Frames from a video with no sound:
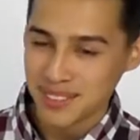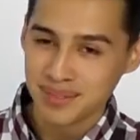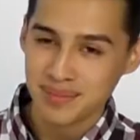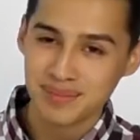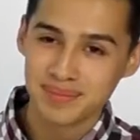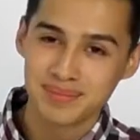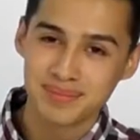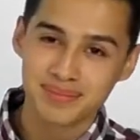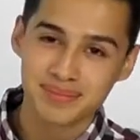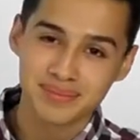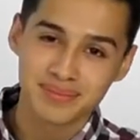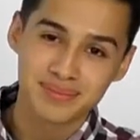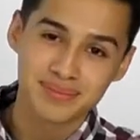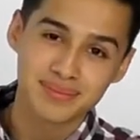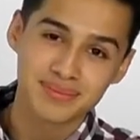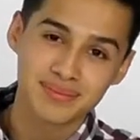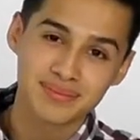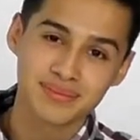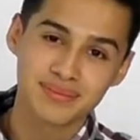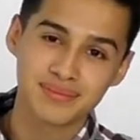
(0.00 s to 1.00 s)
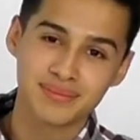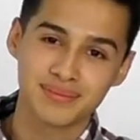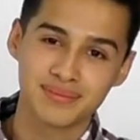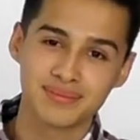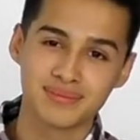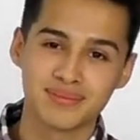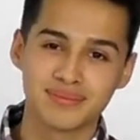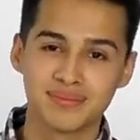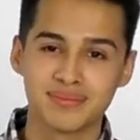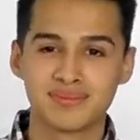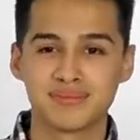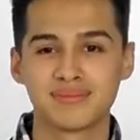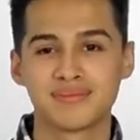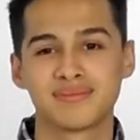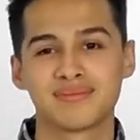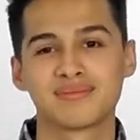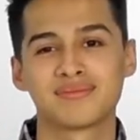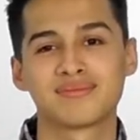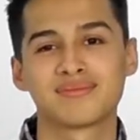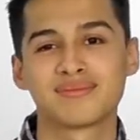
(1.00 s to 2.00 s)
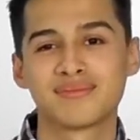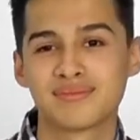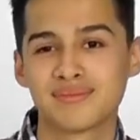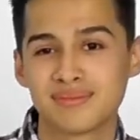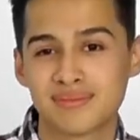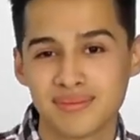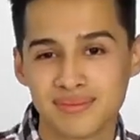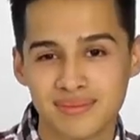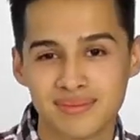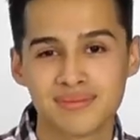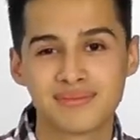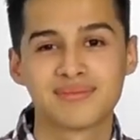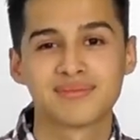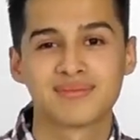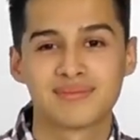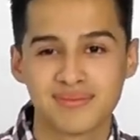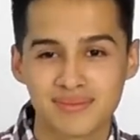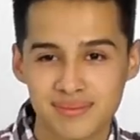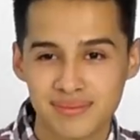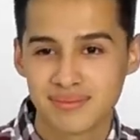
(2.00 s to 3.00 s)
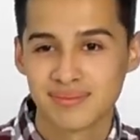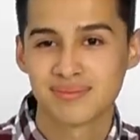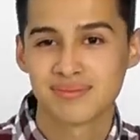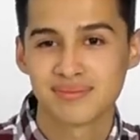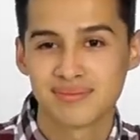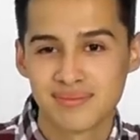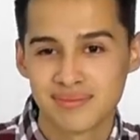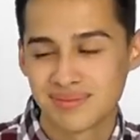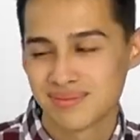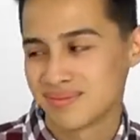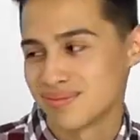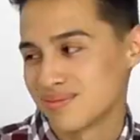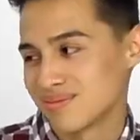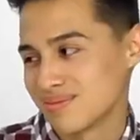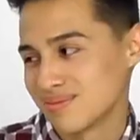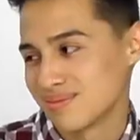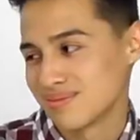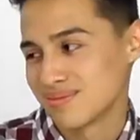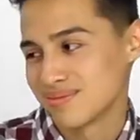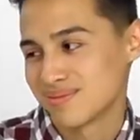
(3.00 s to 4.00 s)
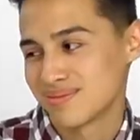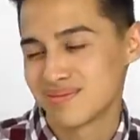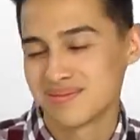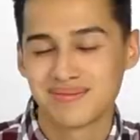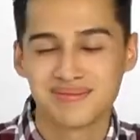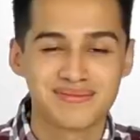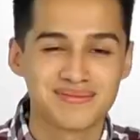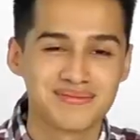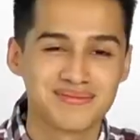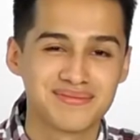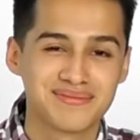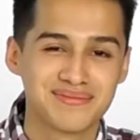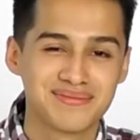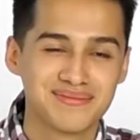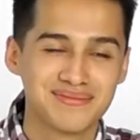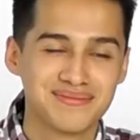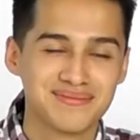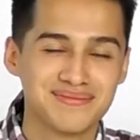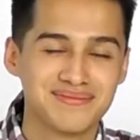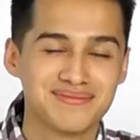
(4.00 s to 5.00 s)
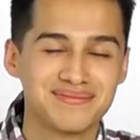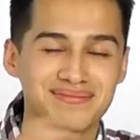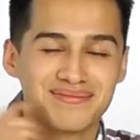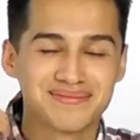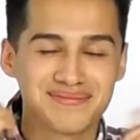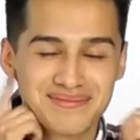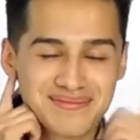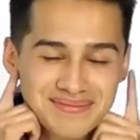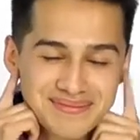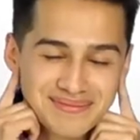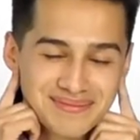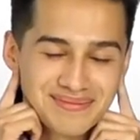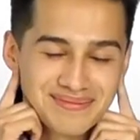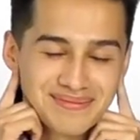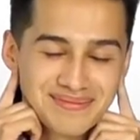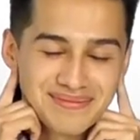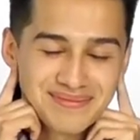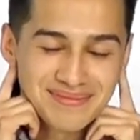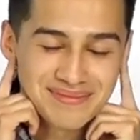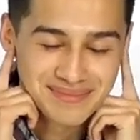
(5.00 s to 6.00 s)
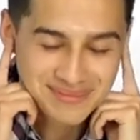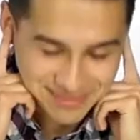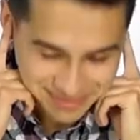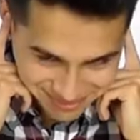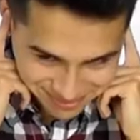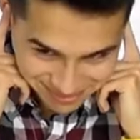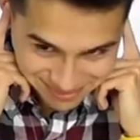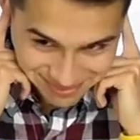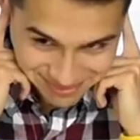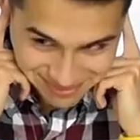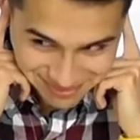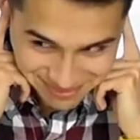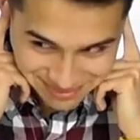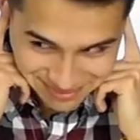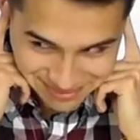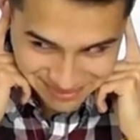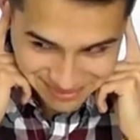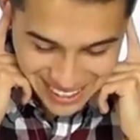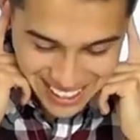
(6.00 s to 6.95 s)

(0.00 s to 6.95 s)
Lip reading: [no speech]